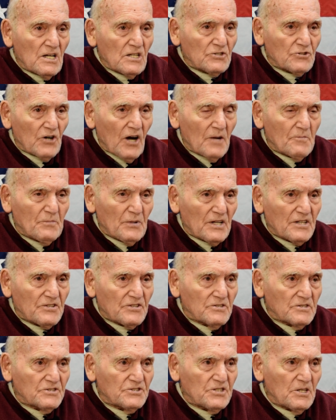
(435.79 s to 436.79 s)
So I picked
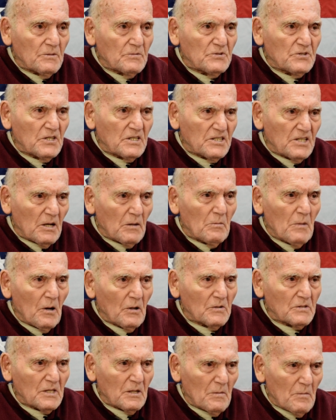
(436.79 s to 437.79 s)
her. She came
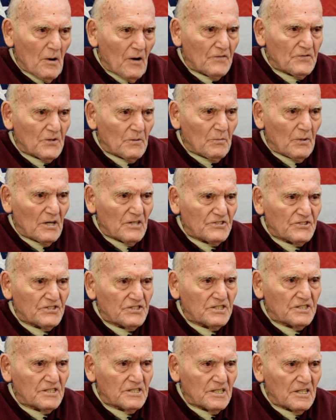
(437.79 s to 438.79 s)
off the
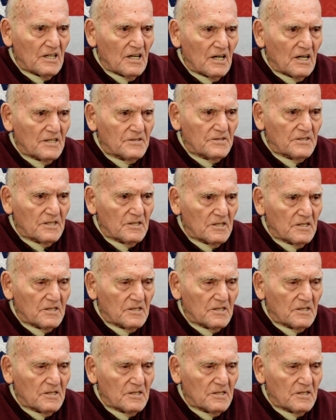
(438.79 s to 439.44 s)
bus on